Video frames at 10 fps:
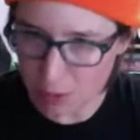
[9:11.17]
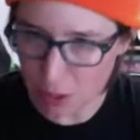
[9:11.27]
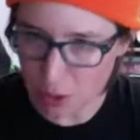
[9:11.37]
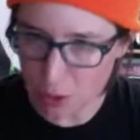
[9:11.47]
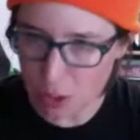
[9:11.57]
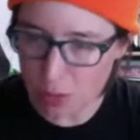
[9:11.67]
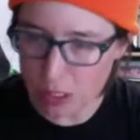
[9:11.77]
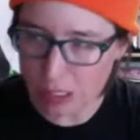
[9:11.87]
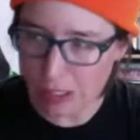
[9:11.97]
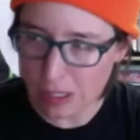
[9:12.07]

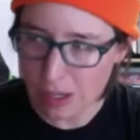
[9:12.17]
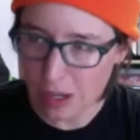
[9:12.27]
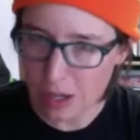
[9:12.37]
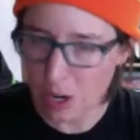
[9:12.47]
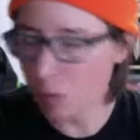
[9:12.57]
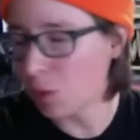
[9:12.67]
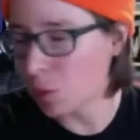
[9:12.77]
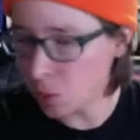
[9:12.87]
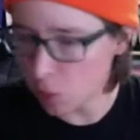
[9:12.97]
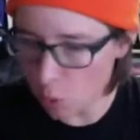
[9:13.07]
contributed come from
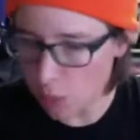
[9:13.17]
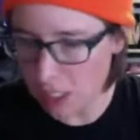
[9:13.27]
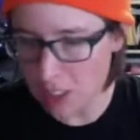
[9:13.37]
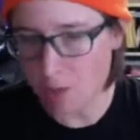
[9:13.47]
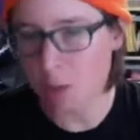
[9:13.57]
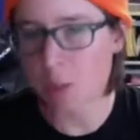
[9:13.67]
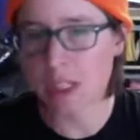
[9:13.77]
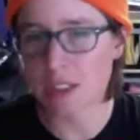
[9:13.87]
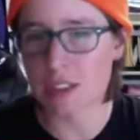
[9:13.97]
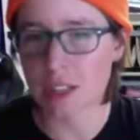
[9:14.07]
so many different
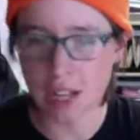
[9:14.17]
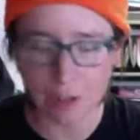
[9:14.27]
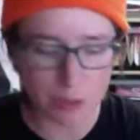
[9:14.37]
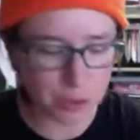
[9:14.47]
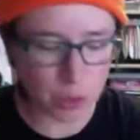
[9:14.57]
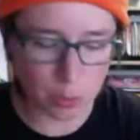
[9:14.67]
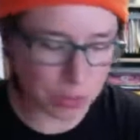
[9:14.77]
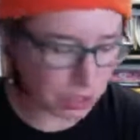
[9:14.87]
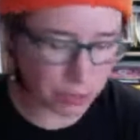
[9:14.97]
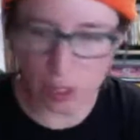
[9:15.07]
places and have
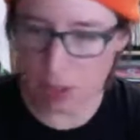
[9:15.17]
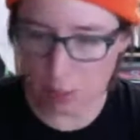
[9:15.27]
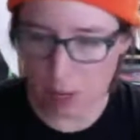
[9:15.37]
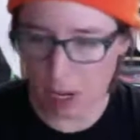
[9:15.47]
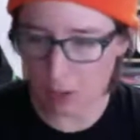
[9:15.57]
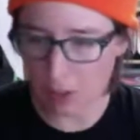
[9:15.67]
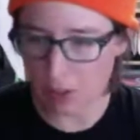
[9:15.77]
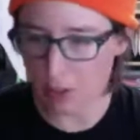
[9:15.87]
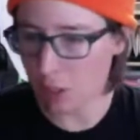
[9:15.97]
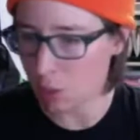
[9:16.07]
such varied
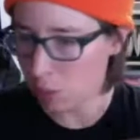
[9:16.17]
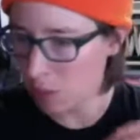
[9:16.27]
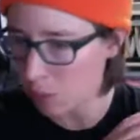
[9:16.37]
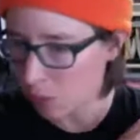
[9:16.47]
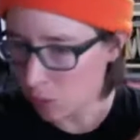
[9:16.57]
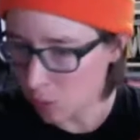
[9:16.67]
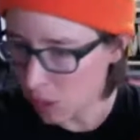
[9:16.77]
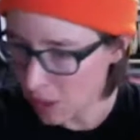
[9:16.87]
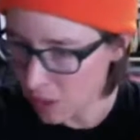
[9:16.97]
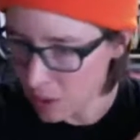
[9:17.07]
backgrounds. There were people who
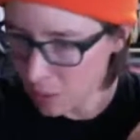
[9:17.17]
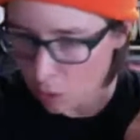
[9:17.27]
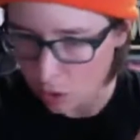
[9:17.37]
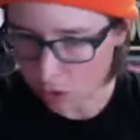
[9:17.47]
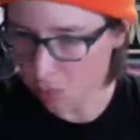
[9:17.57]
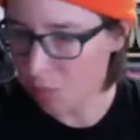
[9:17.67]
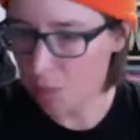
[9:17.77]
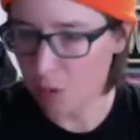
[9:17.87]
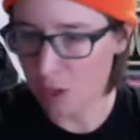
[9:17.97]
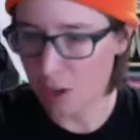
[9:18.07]
were
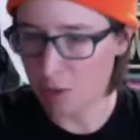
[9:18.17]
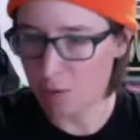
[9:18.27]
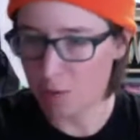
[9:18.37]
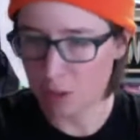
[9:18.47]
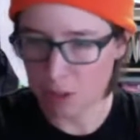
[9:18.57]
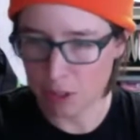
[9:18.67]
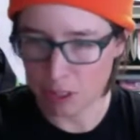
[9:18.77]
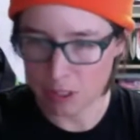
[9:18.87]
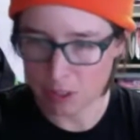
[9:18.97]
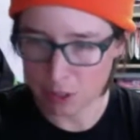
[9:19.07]

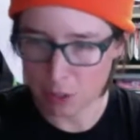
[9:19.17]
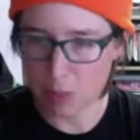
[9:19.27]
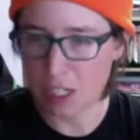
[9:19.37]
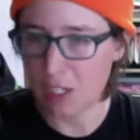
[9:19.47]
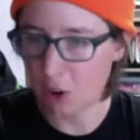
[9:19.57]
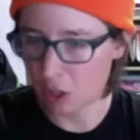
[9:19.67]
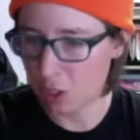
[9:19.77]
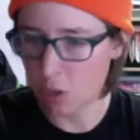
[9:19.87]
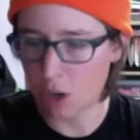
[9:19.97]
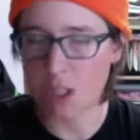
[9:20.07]
very committed
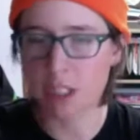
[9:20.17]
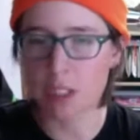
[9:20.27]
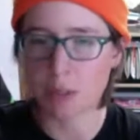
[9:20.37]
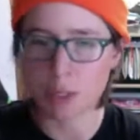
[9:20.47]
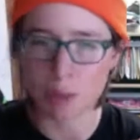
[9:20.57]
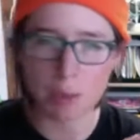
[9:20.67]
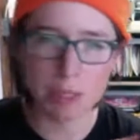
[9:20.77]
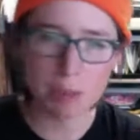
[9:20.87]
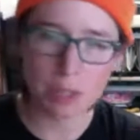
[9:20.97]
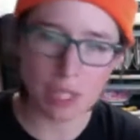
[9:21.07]
audio artists, but there were
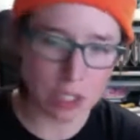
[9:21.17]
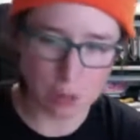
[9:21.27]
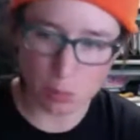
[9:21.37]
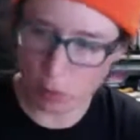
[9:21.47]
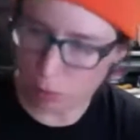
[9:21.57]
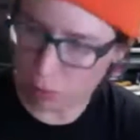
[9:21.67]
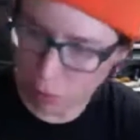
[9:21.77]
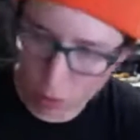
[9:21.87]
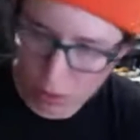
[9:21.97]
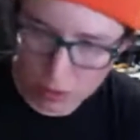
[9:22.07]
people that just were
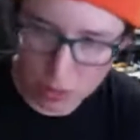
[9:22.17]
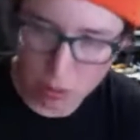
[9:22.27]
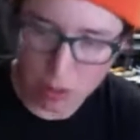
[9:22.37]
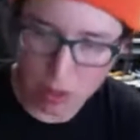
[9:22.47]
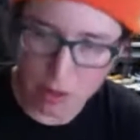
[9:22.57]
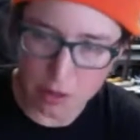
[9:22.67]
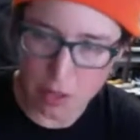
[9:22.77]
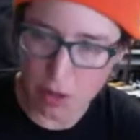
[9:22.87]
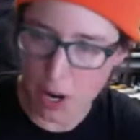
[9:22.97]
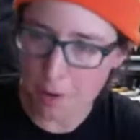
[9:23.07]
recording things with
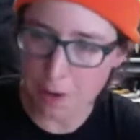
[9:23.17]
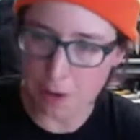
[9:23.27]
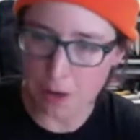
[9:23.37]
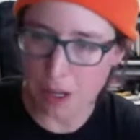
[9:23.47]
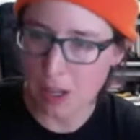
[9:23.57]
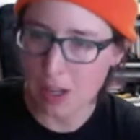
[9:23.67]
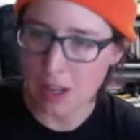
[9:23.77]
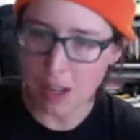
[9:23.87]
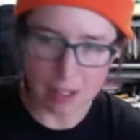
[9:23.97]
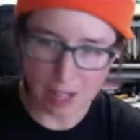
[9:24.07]
their iPhone
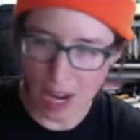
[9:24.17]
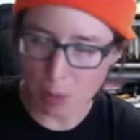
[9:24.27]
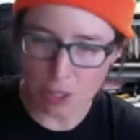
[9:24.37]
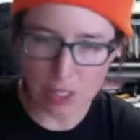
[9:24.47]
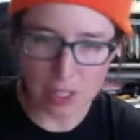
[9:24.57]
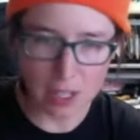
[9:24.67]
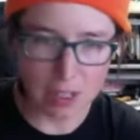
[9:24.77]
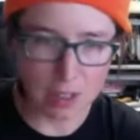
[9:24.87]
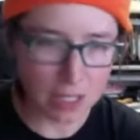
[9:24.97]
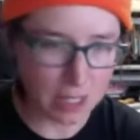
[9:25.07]
and captured it
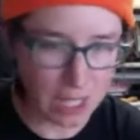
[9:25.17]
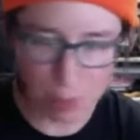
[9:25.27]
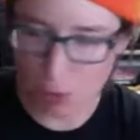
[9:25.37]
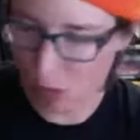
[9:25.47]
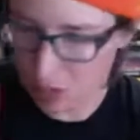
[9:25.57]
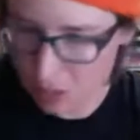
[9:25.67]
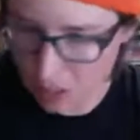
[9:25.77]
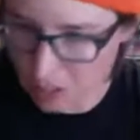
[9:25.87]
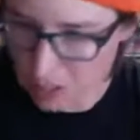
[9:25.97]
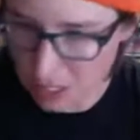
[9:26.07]
and then came across us
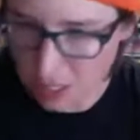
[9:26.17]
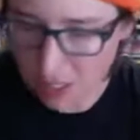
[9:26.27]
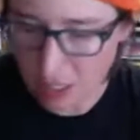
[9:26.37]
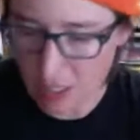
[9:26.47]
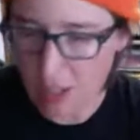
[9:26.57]
and sent it in.